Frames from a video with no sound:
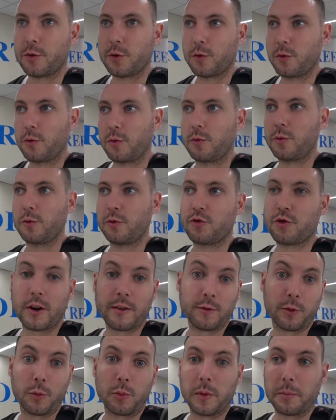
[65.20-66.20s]
who
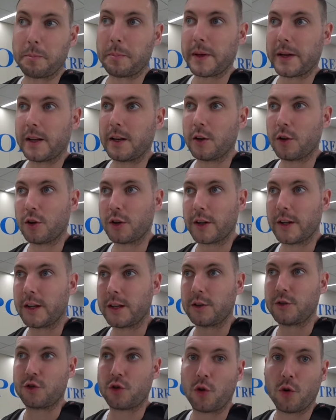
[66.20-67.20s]
travel with big
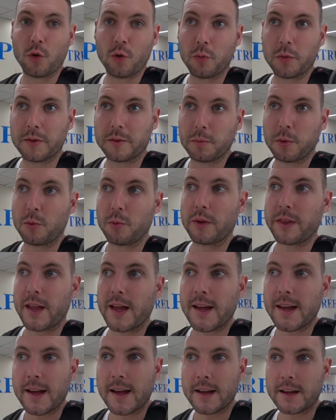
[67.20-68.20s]
luggage. Always book with
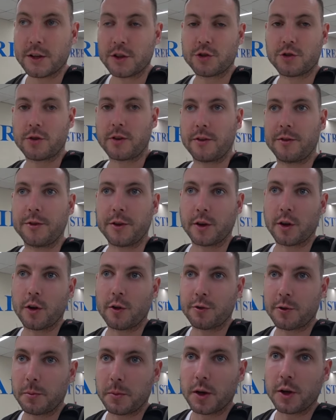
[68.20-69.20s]
Air Asia. If you
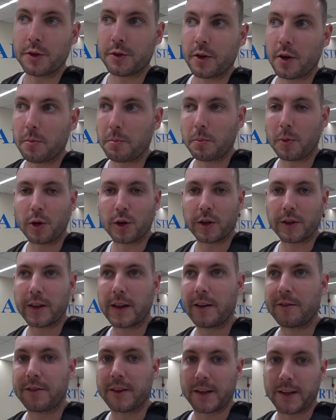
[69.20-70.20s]
go from like Don Mueang,
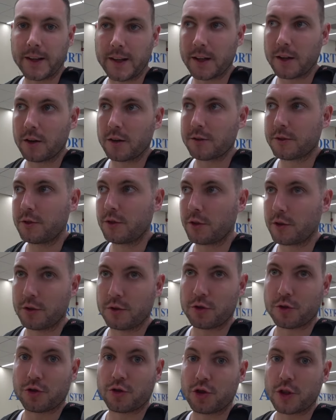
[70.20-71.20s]
they have the kiosk. You
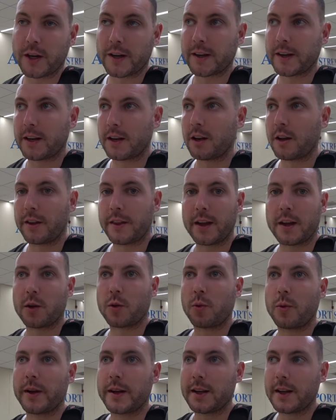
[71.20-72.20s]
can just check in like that
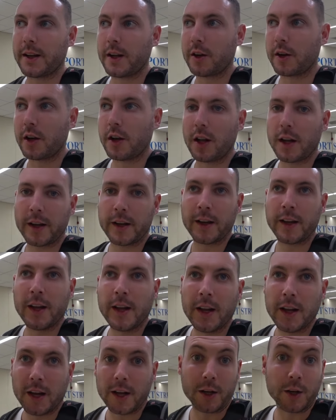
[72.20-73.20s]
quickly online
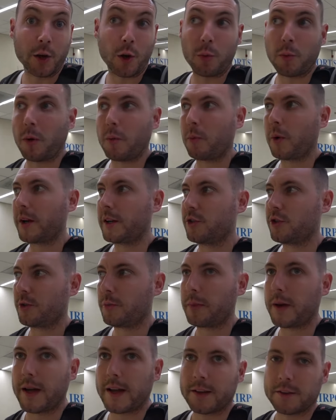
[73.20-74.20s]
and no one weighs
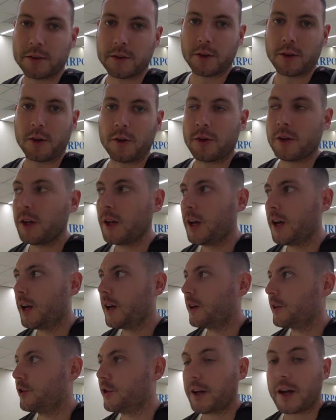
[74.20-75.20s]
your bag, so
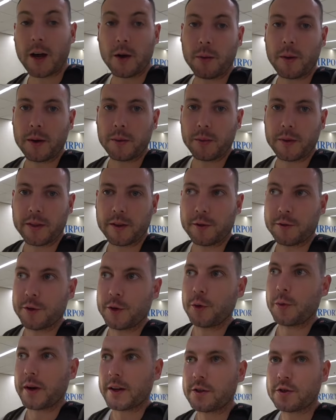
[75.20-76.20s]
you get away with a
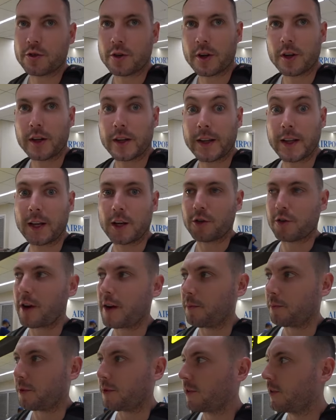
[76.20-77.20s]
few extra
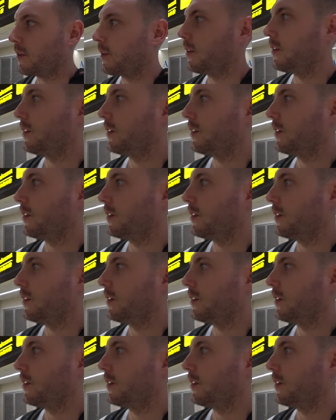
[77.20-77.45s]
kilograms.